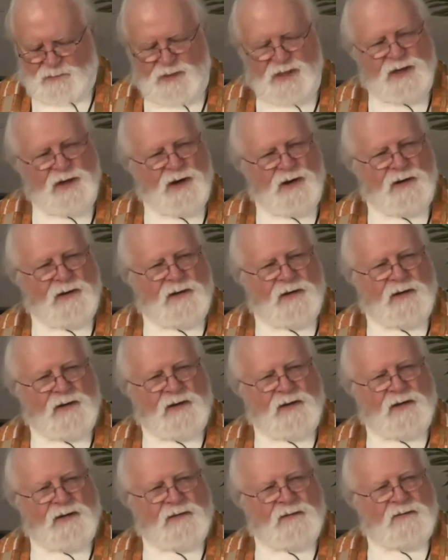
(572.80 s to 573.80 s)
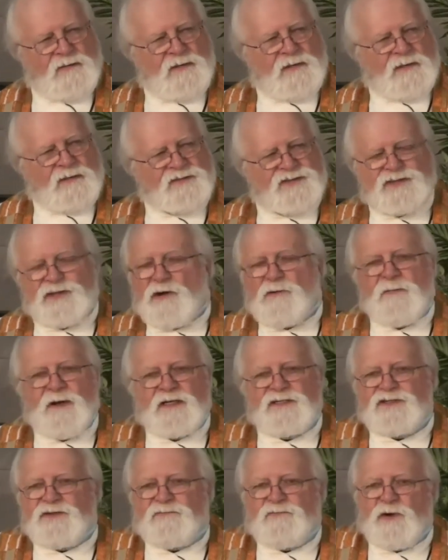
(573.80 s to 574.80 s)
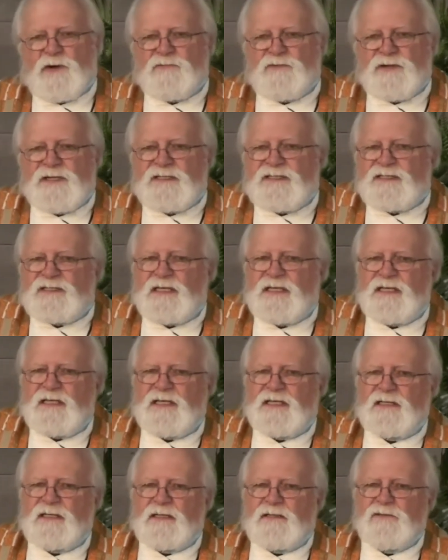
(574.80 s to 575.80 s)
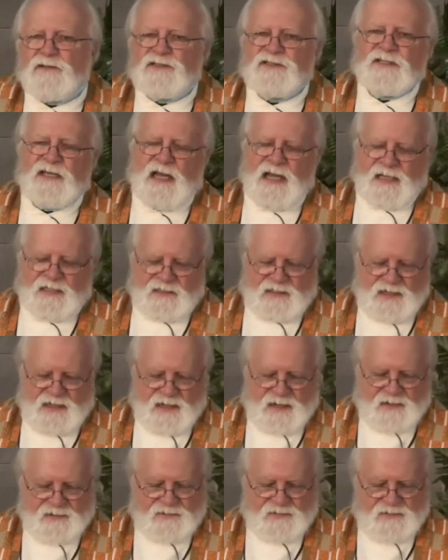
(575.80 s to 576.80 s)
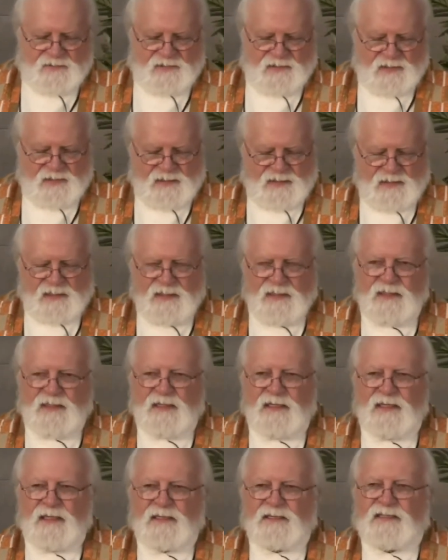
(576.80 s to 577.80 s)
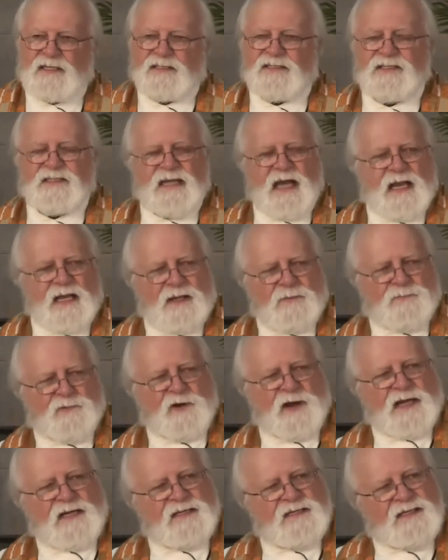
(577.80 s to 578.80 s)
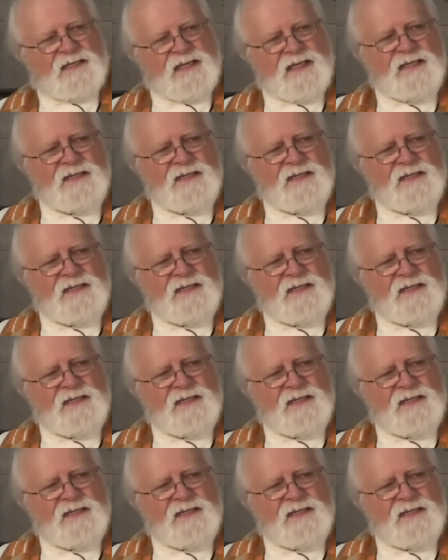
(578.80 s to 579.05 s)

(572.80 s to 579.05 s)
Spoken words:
when so much of what we see looks like death. To celebrate